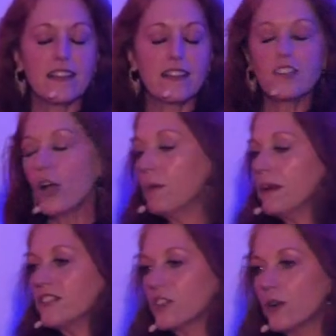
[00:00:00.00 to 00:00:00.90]

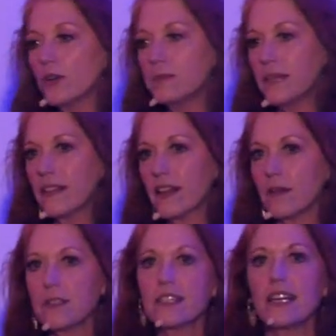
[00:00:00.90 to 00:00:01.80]
nobody told me that I
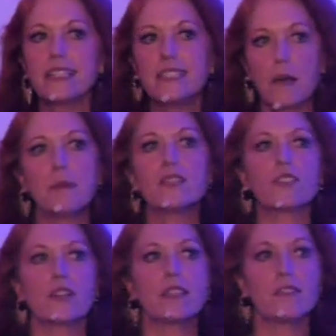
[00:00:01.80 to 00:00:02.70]
was going to
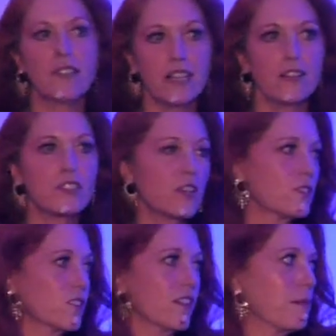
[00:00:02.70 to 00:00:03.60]
demonstrate the video
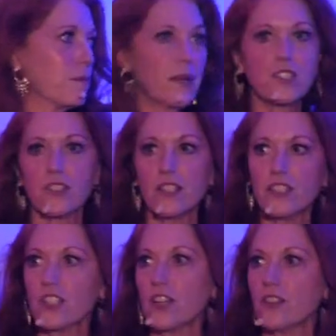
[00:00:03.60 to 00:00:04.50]
toaster, that picture
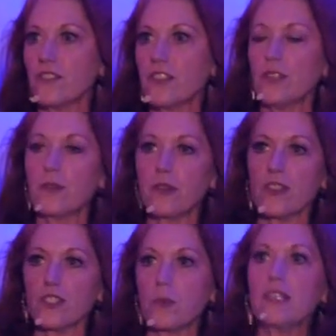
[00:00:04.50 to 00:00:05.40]
he showed of you with
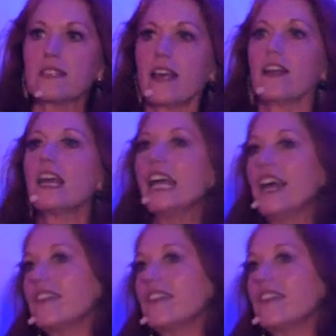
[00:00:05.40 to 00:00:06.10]
the swing set.